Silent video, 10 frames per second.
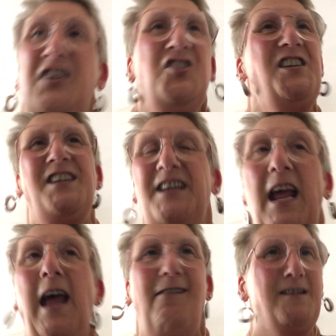She didn't
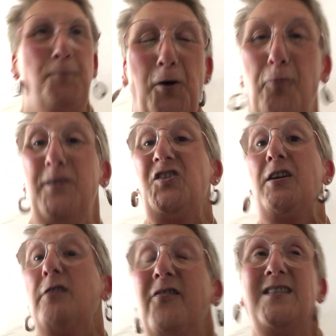have to pull me. She
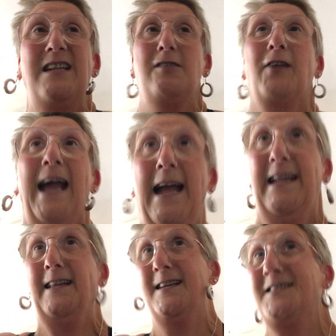could have said, look,
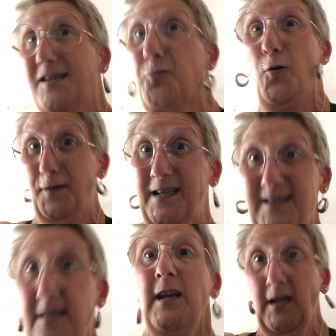Hallie, this is what
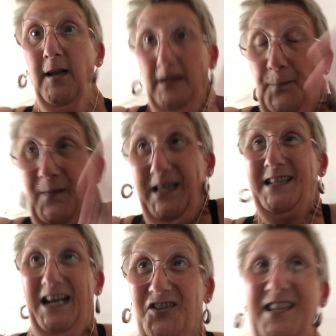this
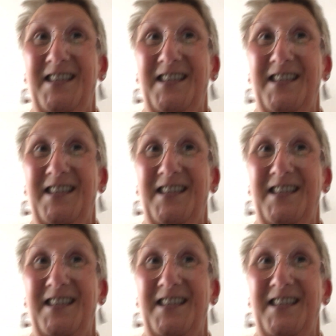actually